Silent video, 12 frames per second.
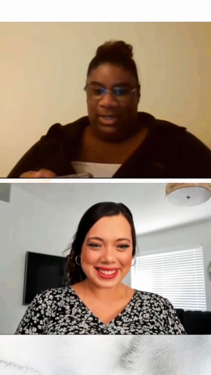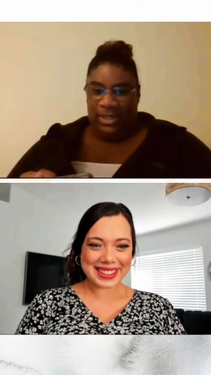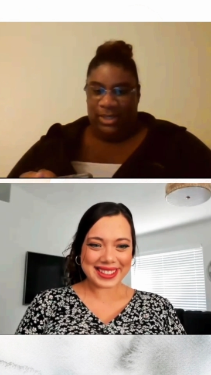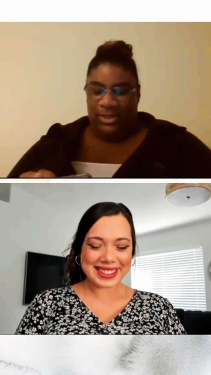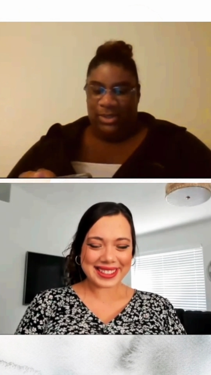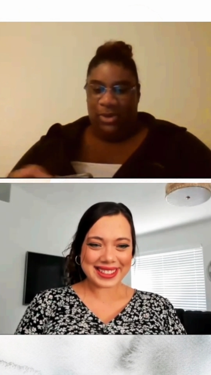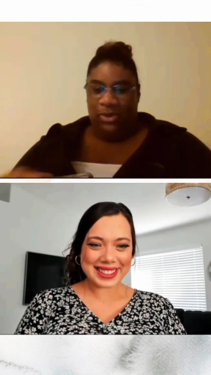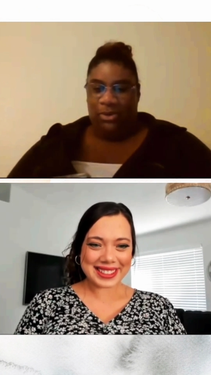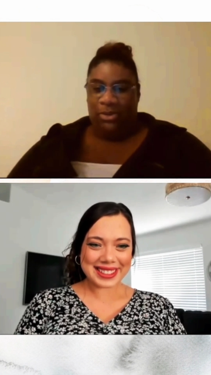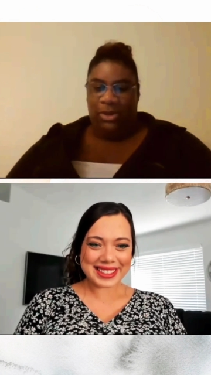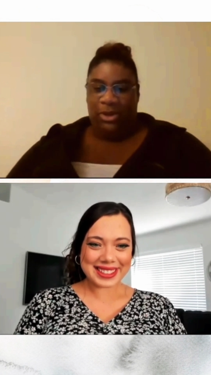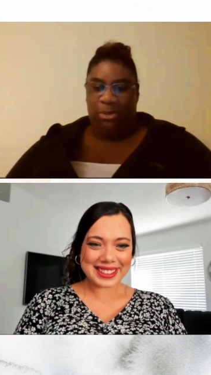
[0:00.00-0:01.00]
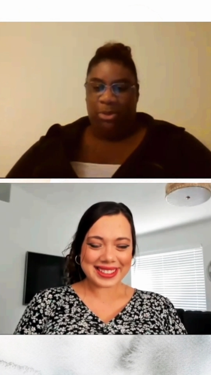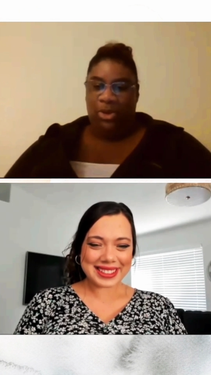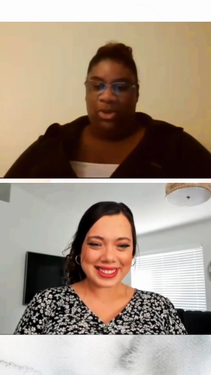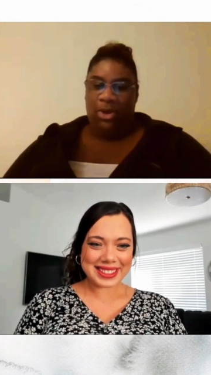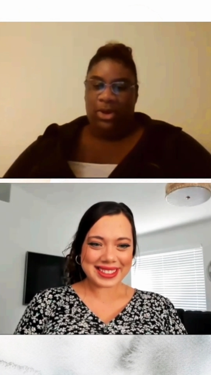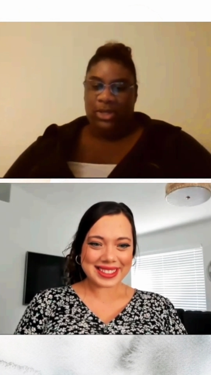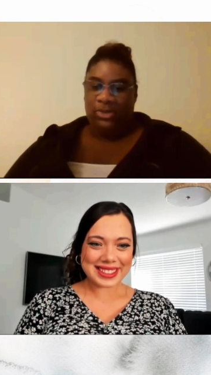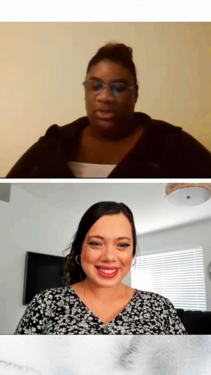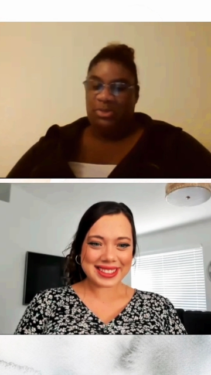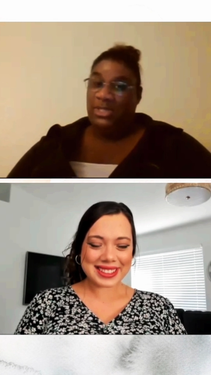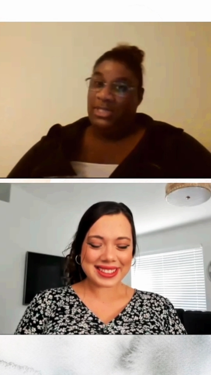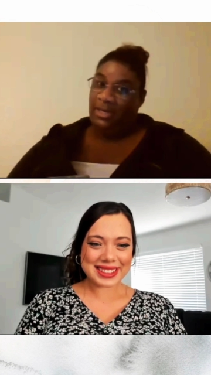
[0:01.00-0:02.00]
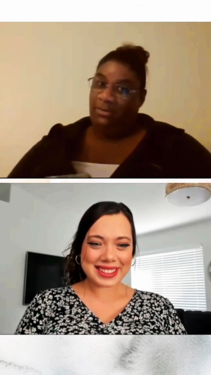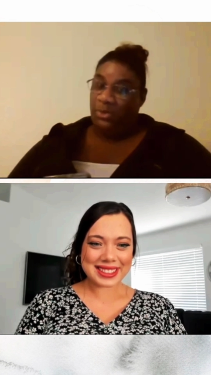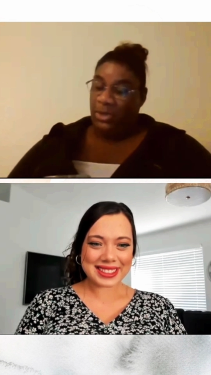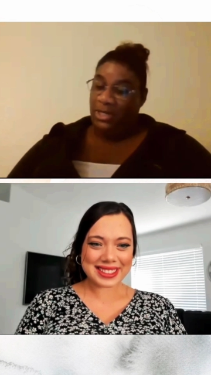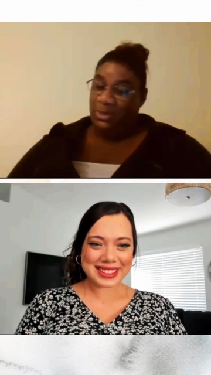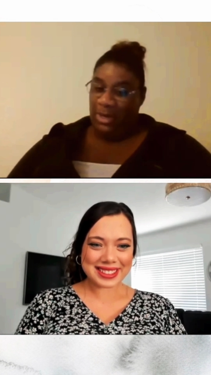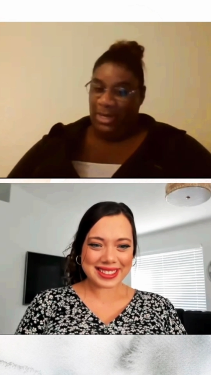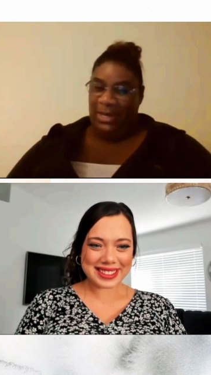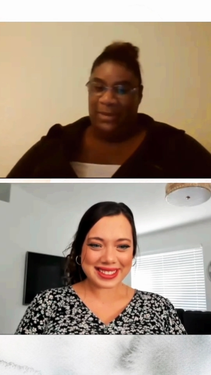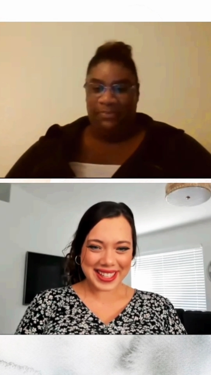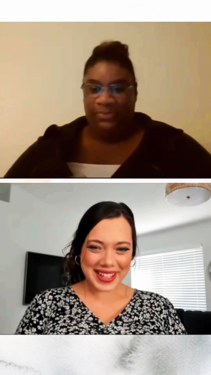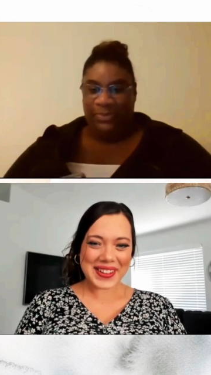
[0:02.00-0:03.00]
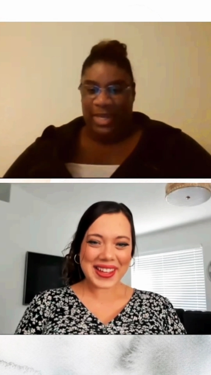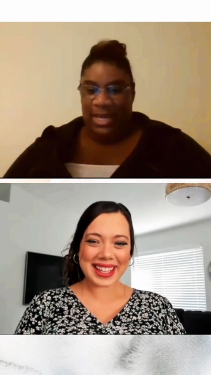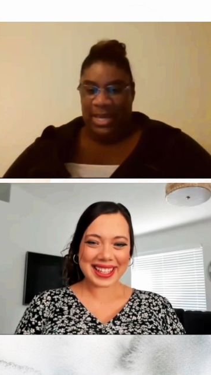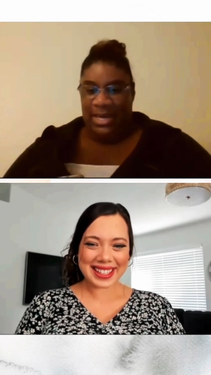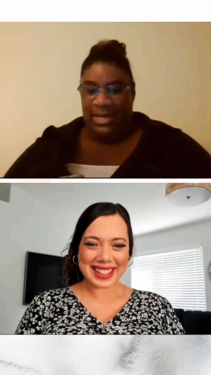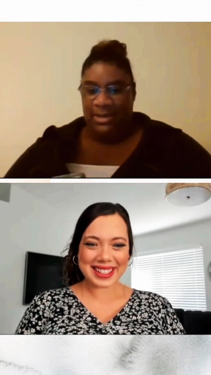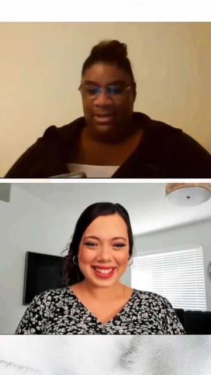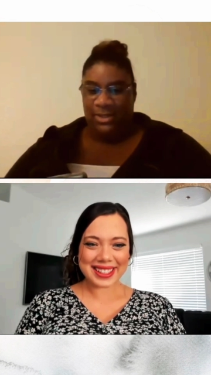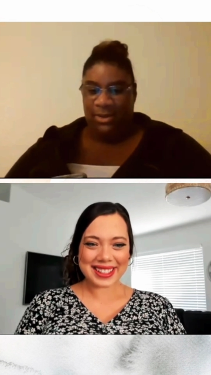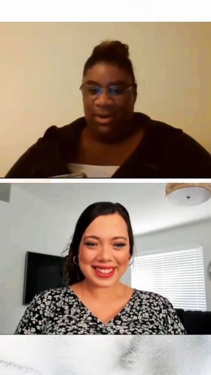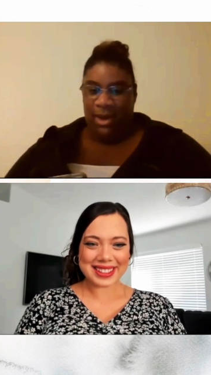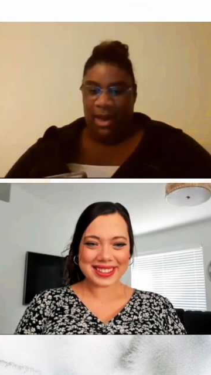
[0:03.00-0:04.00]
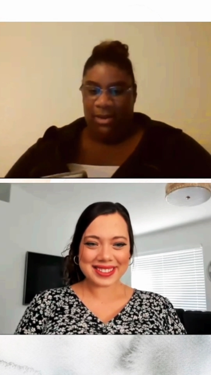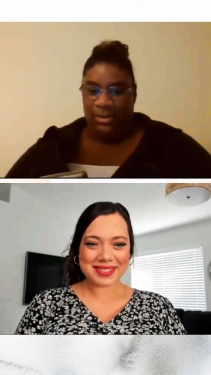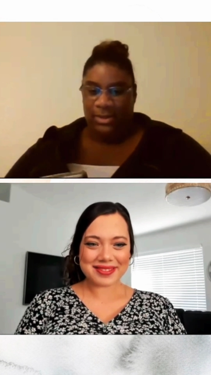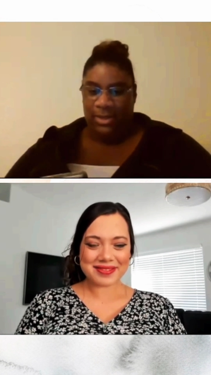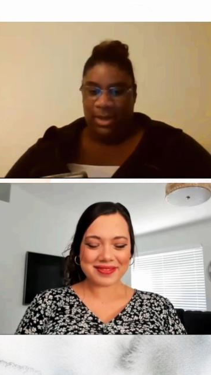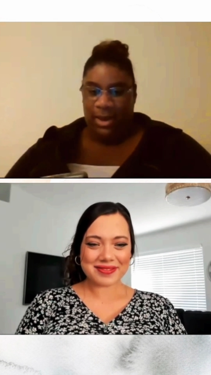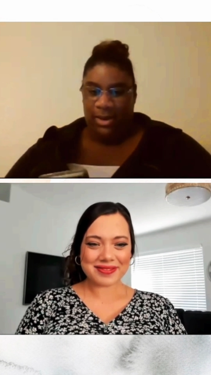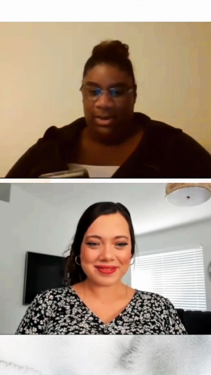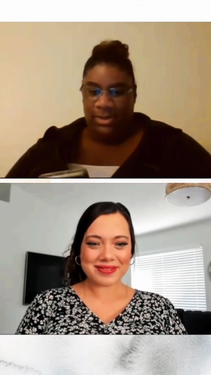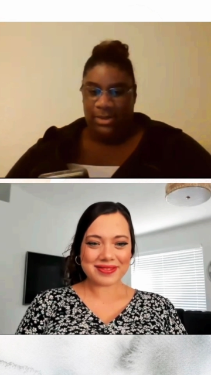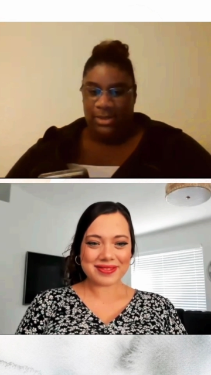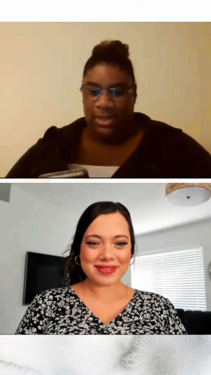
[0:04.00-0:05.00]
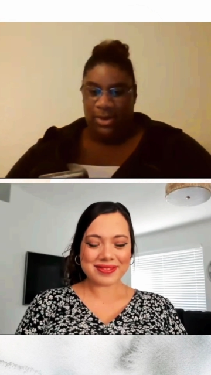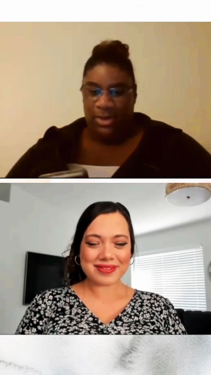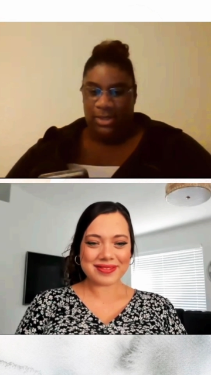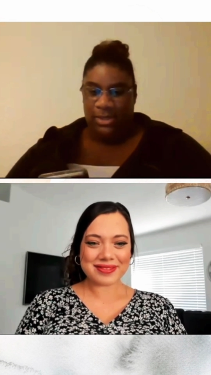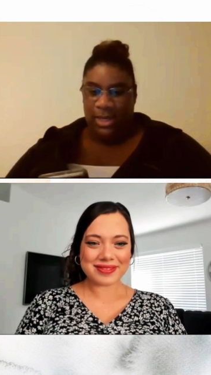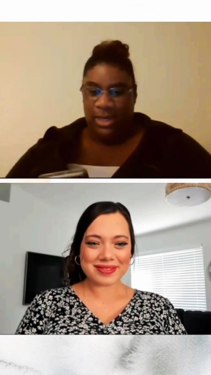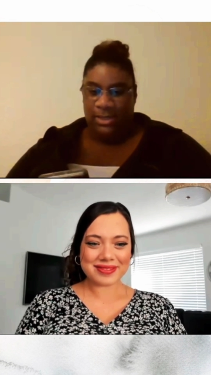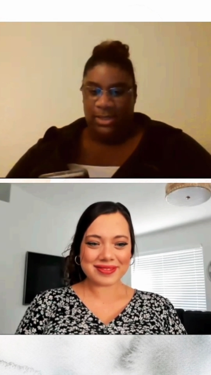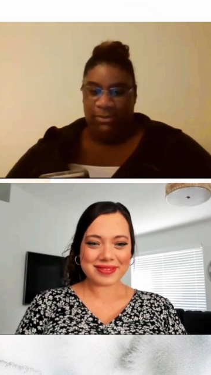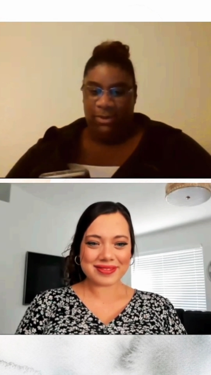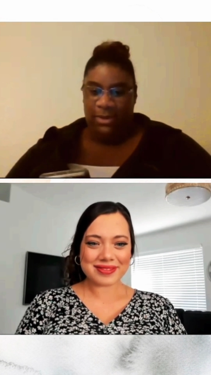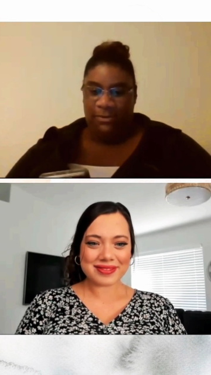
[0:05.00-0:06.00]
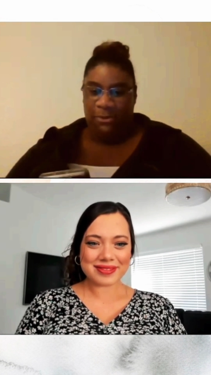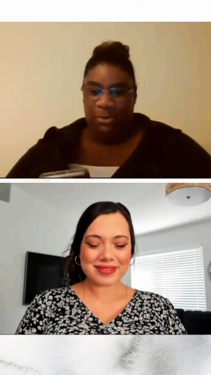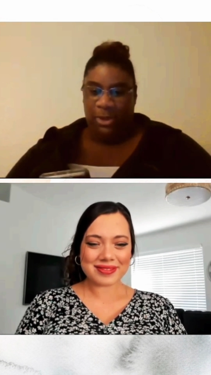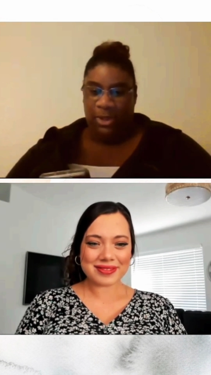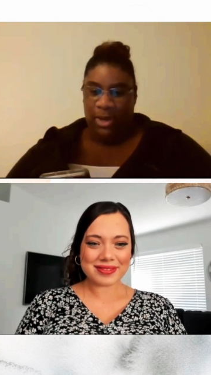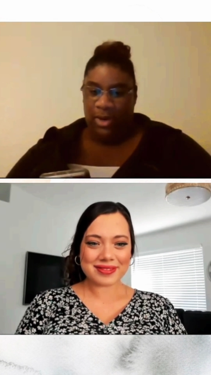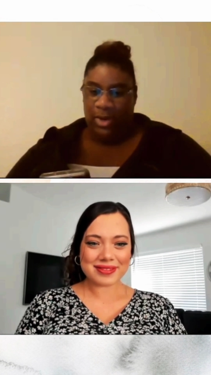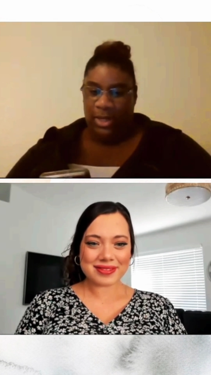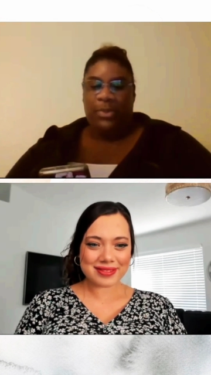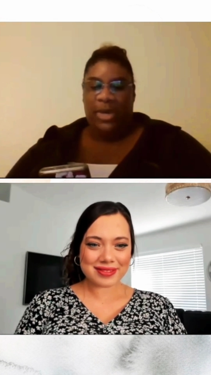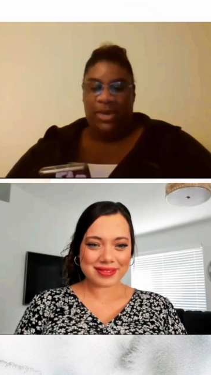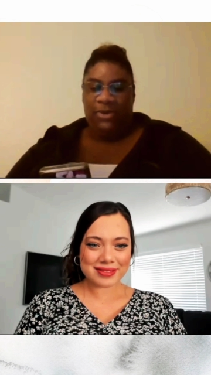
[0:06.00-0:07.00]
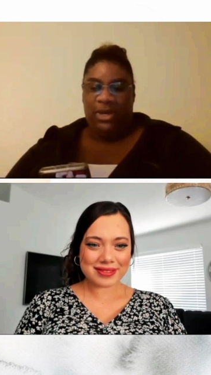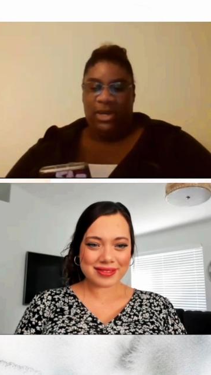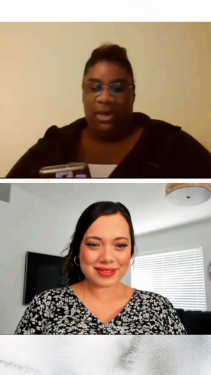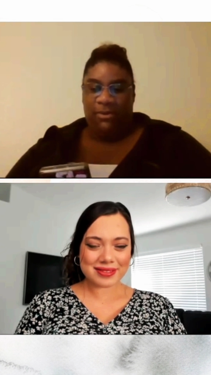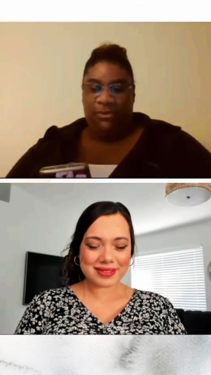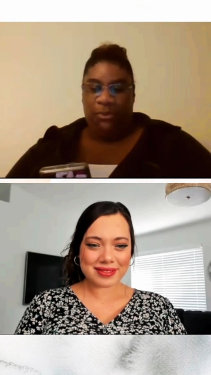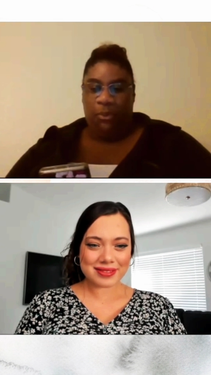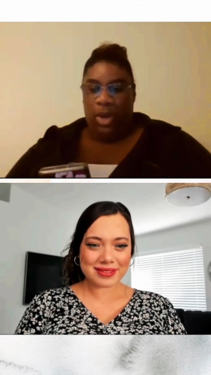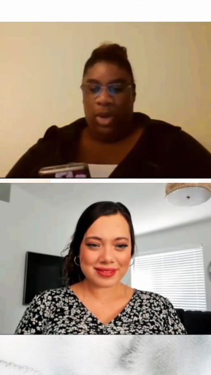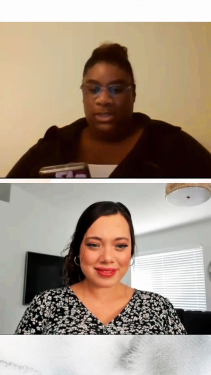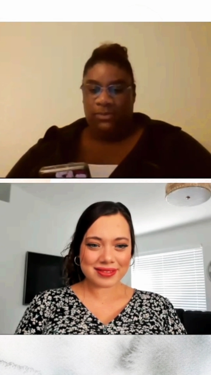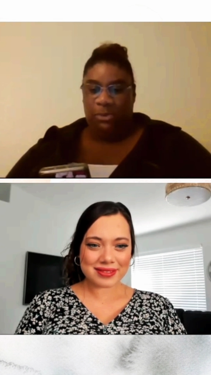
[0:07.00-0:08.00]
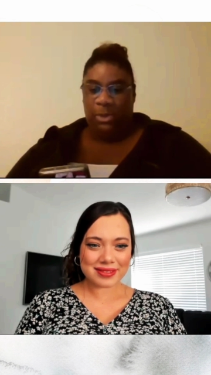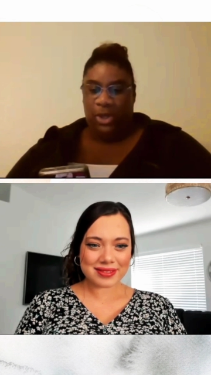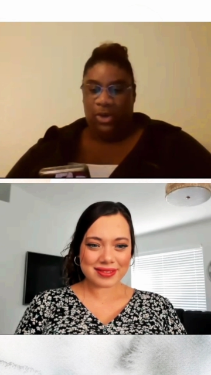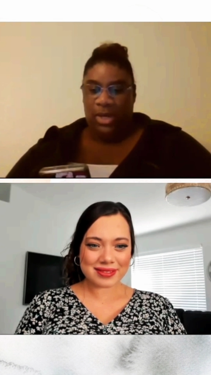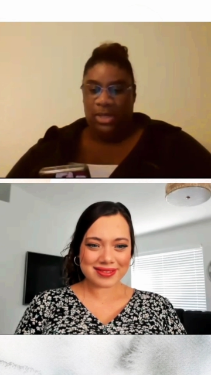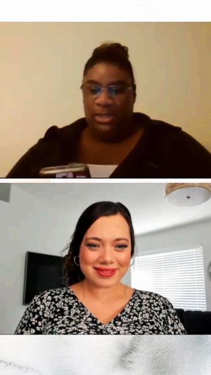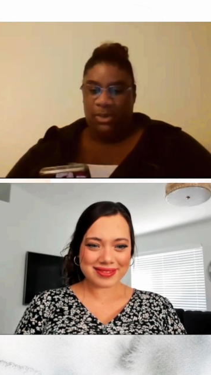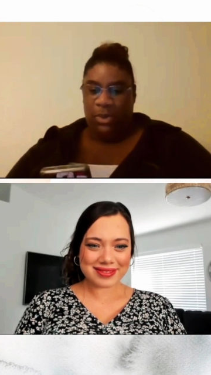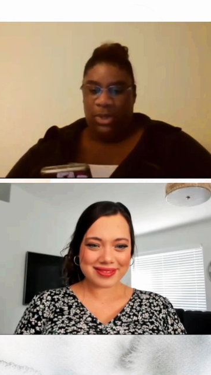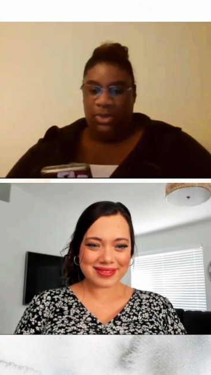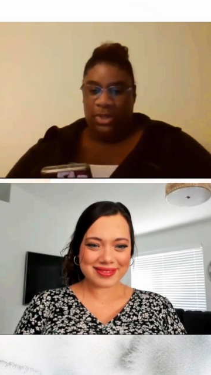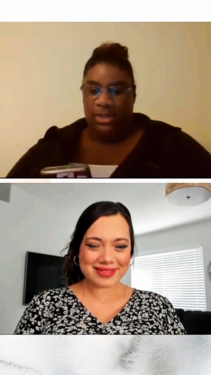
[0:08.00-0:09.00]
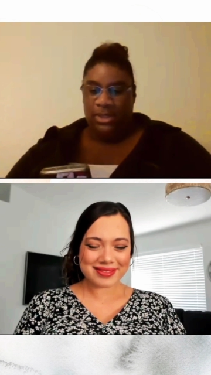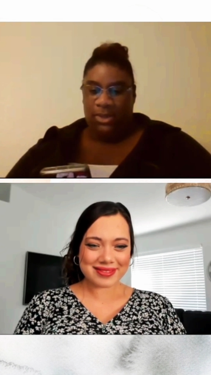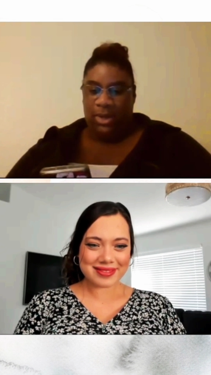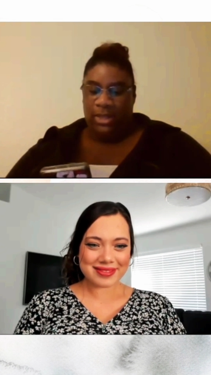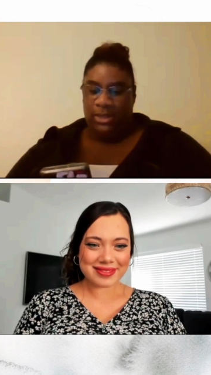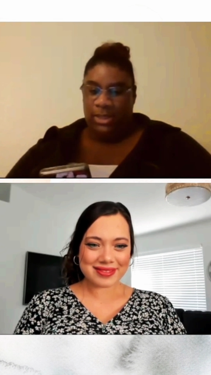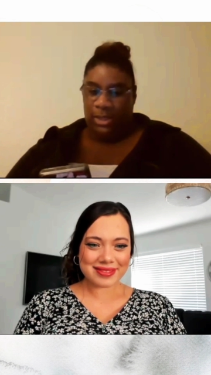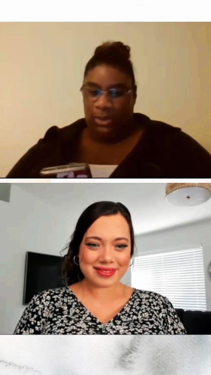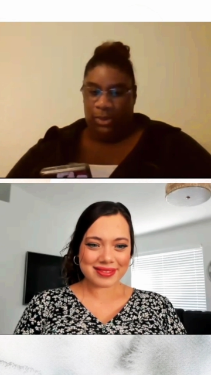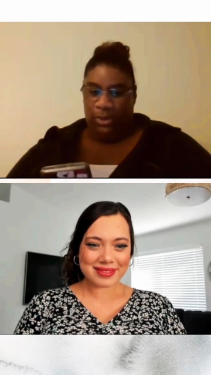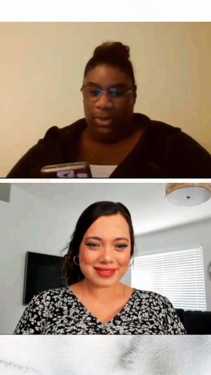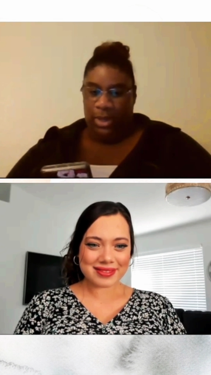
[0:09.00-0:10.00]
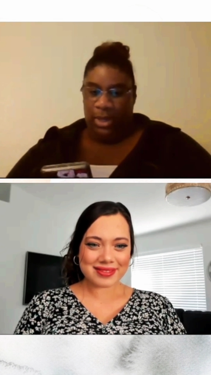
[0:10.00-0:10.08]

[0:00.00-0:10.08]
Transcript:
Speaker 1: so the prologue is Christmas Eve 2020 and it start out as there is a safety and familiarity, even if what's familiar isn't what you consider ideal.